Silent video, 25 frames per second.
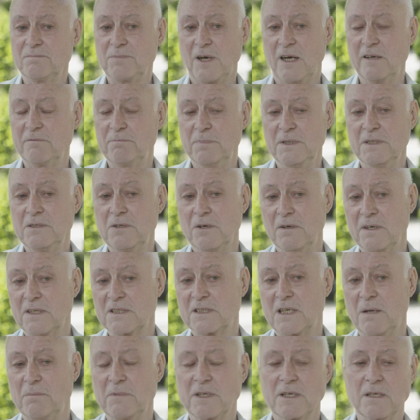I've been
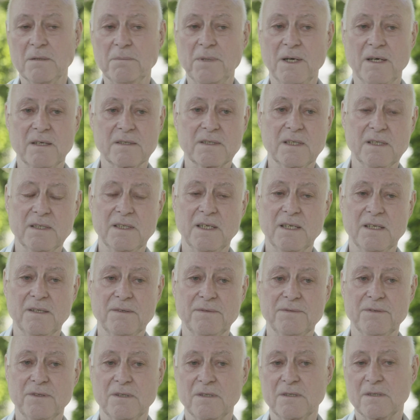doing something about it
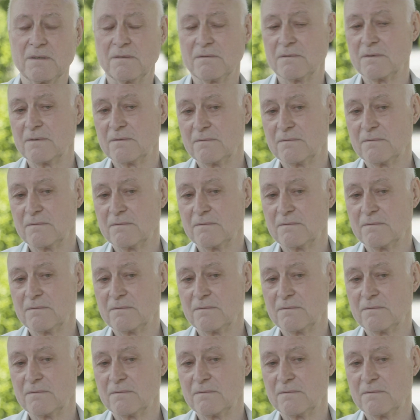now for